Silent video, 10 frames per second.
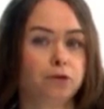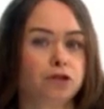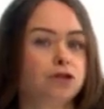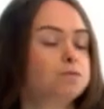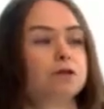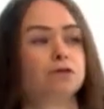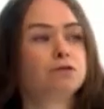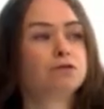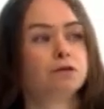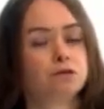which is
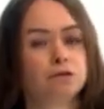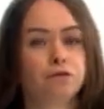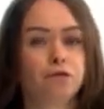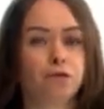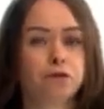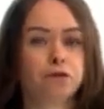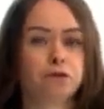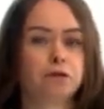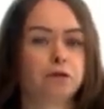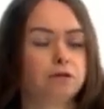expected to enter into force
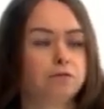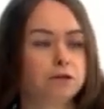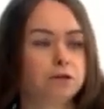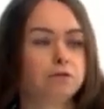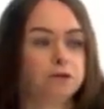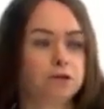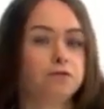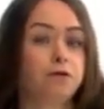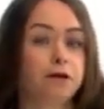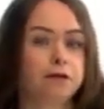in
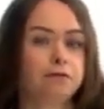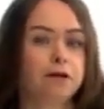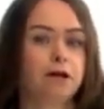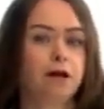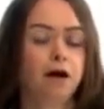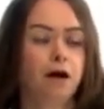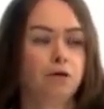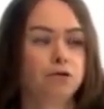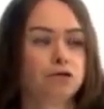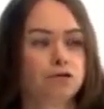2025.
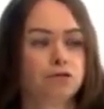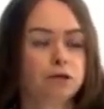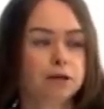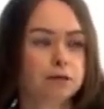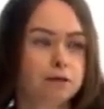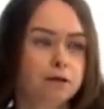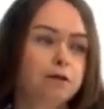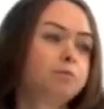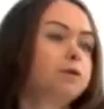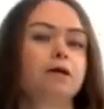Also, the United
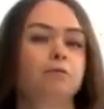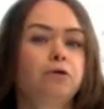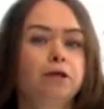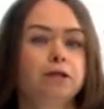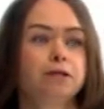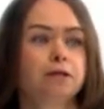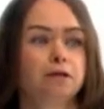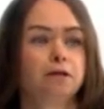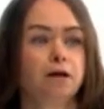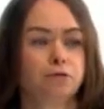Arab Emirates
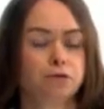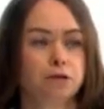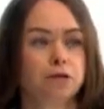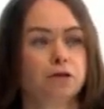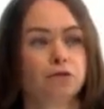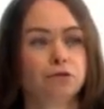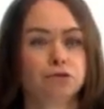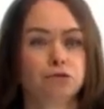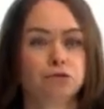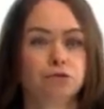announced that they're going
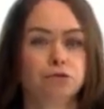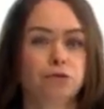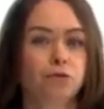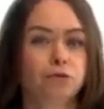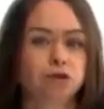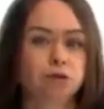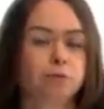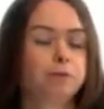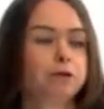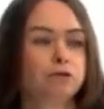to launch a
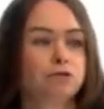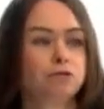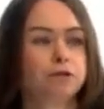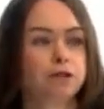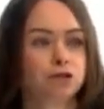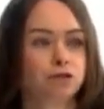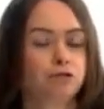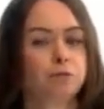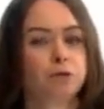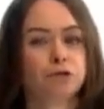public consultation
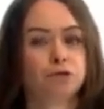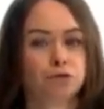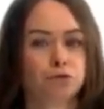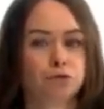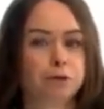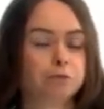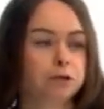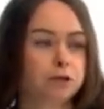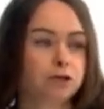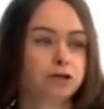of Pillar 2
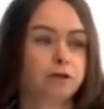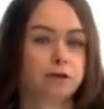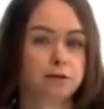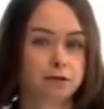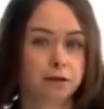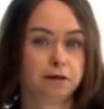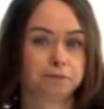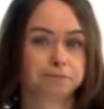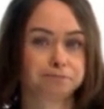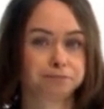implementation this year.